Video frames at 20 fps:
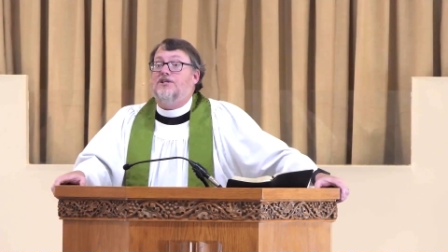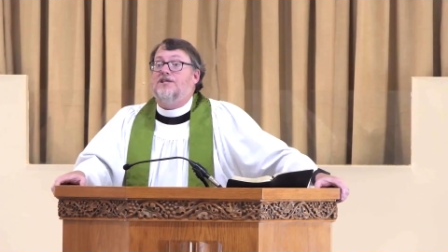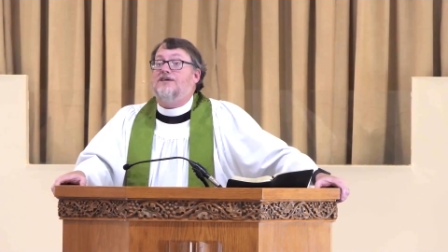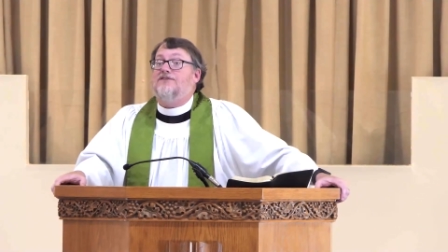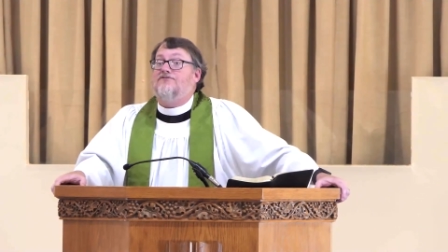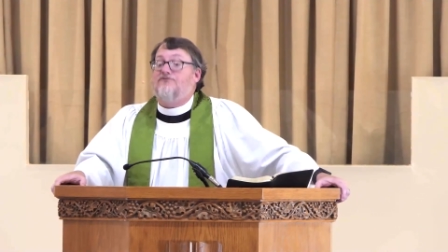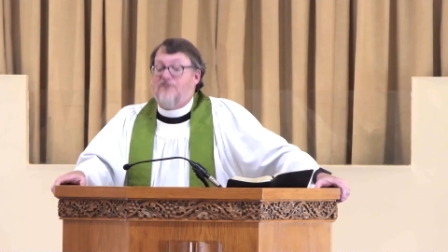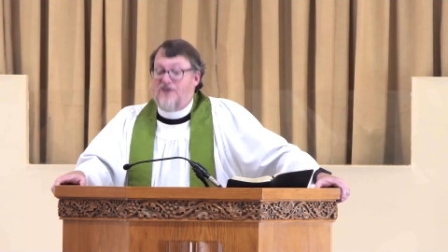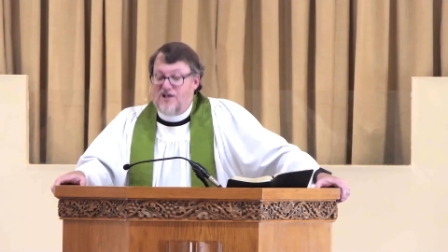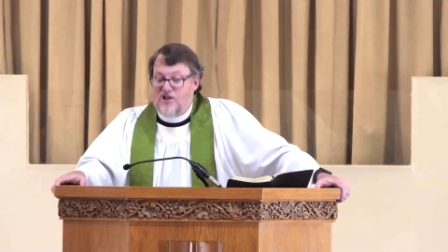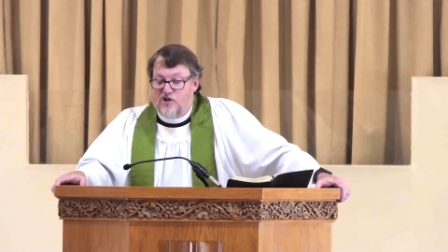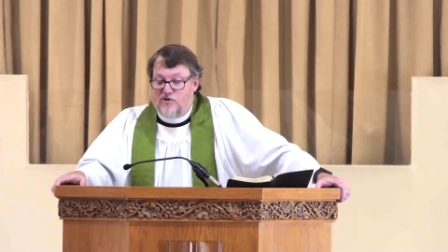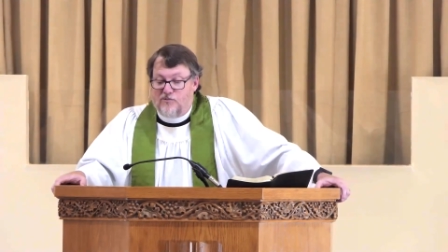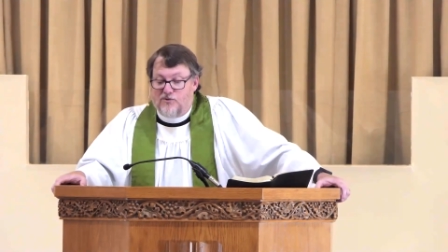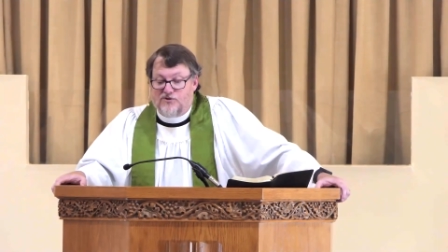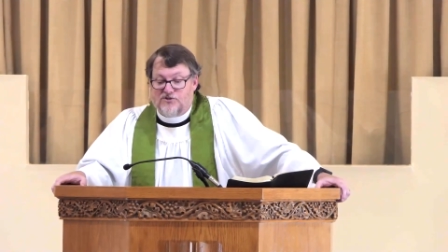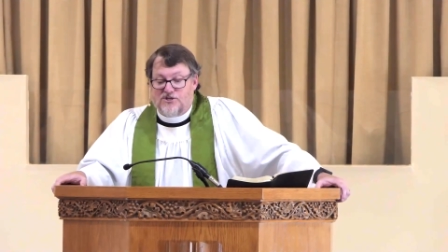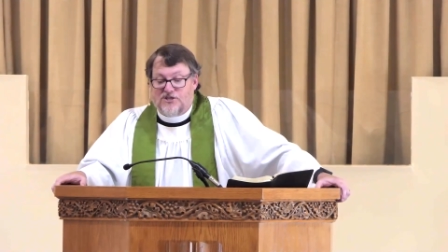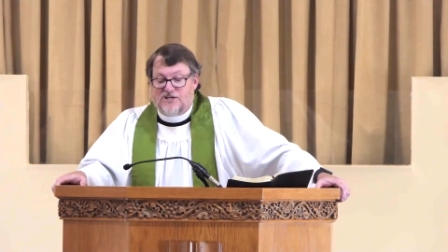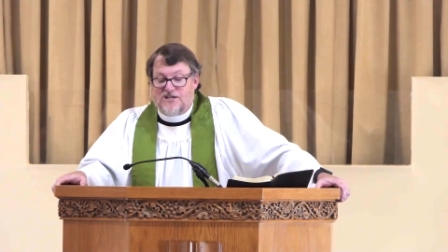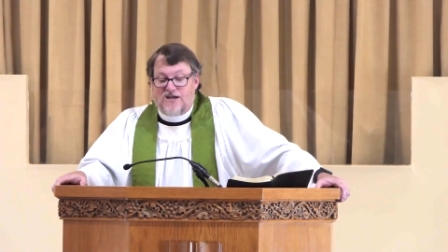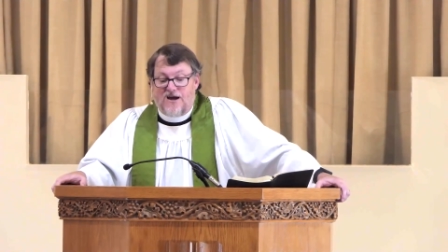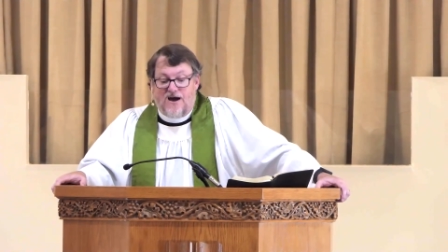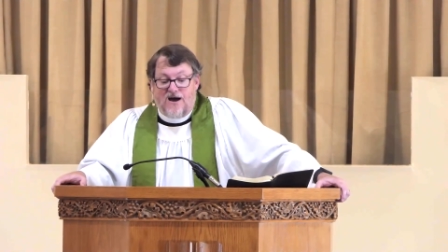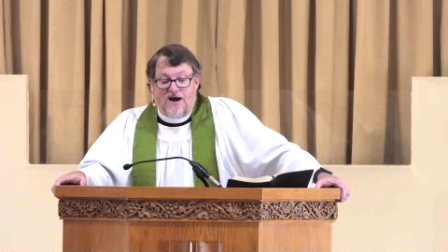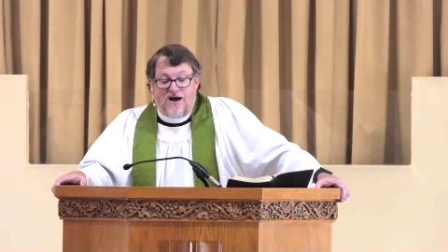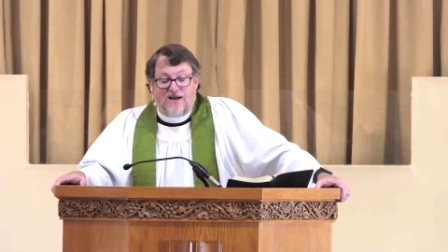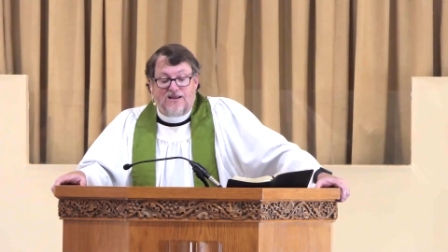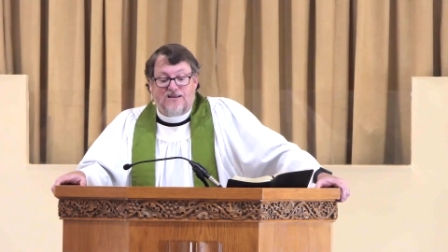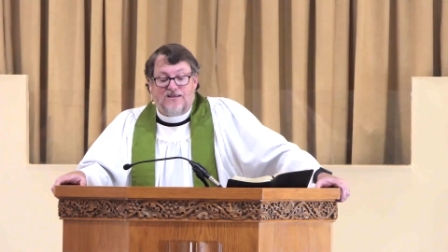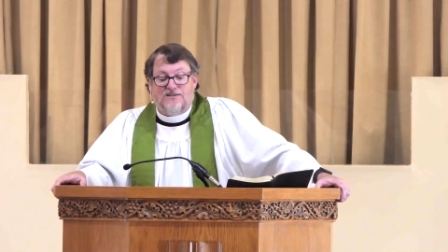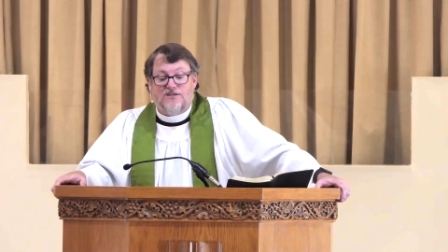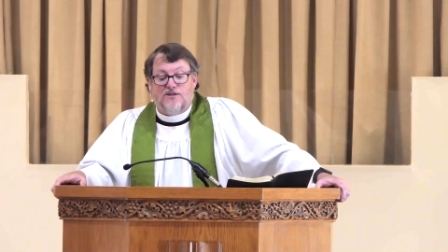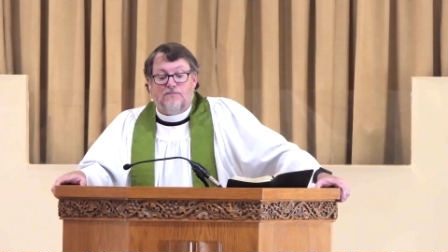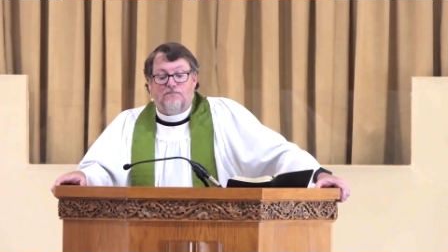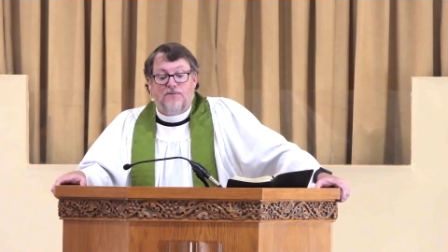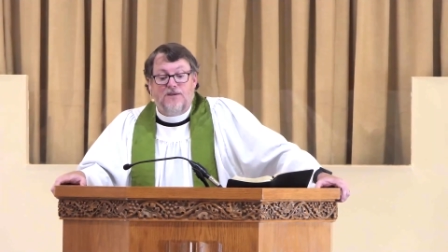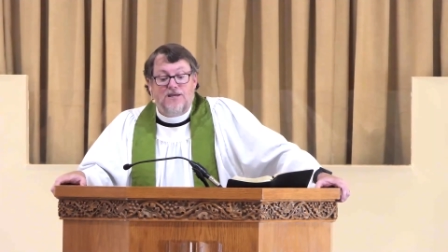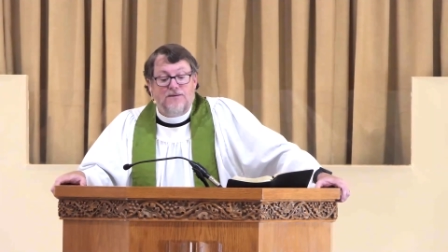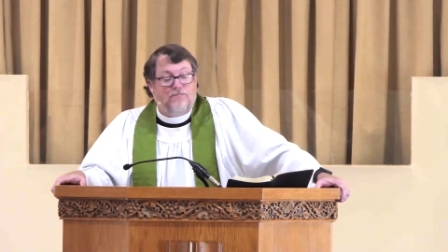available to God and to
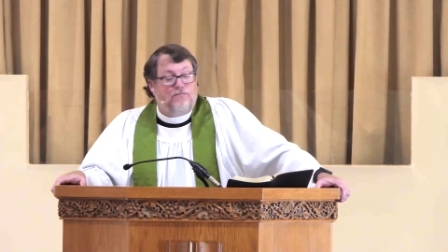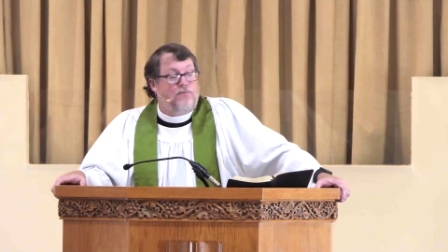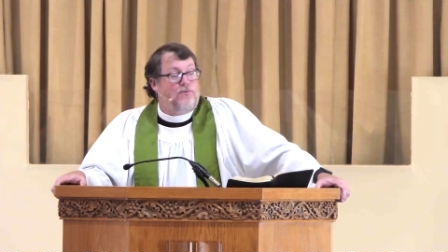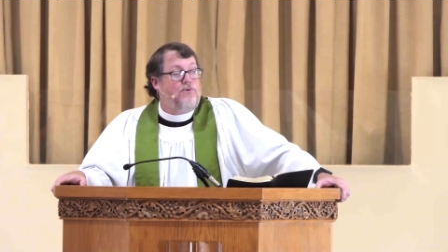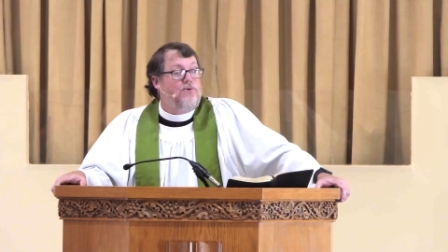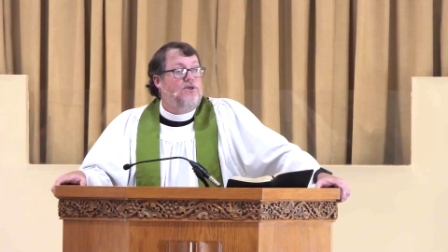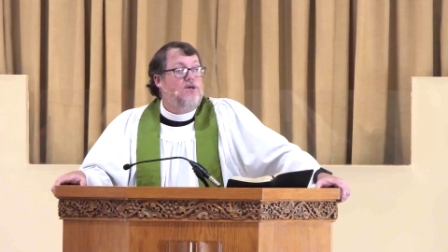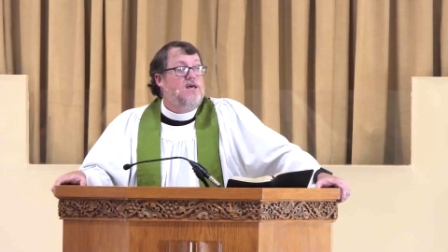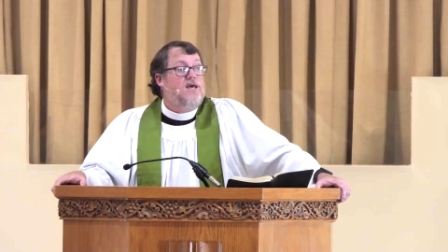people